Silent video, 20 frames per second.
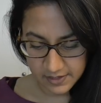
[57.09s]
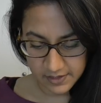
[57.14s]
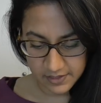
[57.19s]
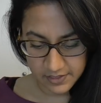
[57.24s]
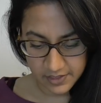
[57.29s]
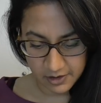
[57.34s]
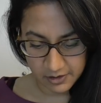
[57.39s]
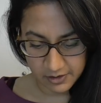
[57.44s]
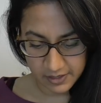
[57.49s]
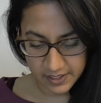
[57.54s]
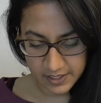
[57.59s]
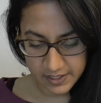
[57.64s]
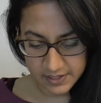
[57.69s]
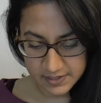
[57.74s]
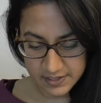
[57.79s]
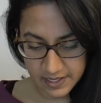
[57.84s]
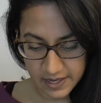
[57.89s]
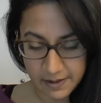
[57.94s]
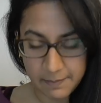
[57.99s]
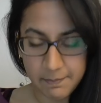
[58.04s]
There
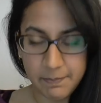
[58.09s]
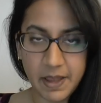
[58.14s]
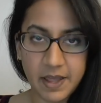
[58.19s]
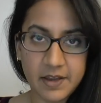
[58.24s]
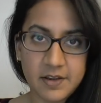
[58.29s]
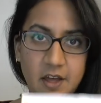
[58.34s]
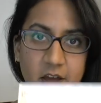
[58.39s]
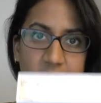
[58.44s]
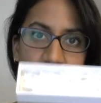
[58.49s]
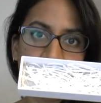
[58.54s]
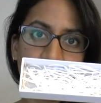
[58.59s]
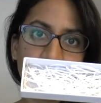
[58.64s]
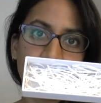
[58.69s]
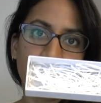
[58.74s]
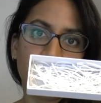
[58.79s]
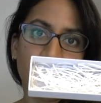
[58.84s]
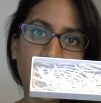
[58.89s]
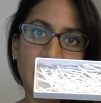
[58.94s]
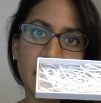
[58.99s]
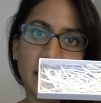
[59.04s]
is a bed of
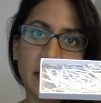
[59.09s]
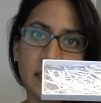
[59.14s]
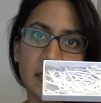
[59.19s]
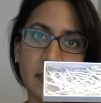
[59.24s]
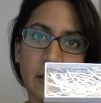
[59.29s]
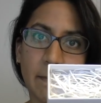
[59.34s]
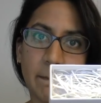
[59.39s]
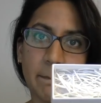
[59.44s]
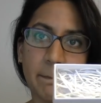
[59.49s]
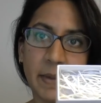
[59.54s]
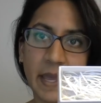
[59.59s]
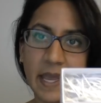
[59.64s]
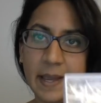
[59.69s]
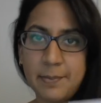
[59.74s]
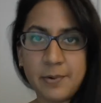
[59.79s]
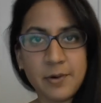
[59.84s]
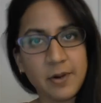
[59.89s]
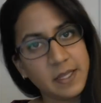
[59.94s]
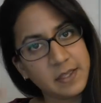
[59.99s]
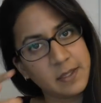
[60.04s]
shredded
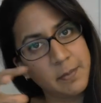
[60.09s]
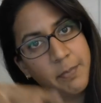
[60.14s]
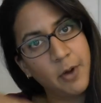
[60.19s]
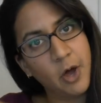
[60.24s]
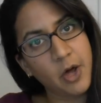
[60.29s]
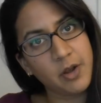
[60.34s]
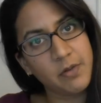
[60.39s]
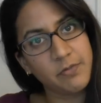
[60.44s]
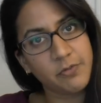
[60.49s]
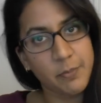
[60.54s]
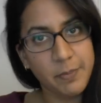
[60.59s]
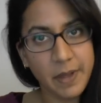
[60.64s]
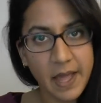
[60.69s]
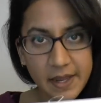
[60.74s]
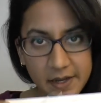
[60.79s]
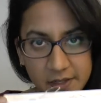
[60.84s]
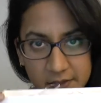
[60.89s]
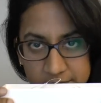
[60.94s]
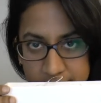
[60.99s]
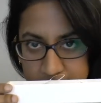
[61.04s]
paper at the bottom for
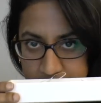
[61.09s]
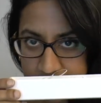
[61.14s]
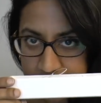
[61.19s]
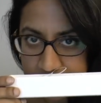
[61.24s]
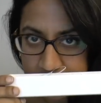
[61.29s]
padding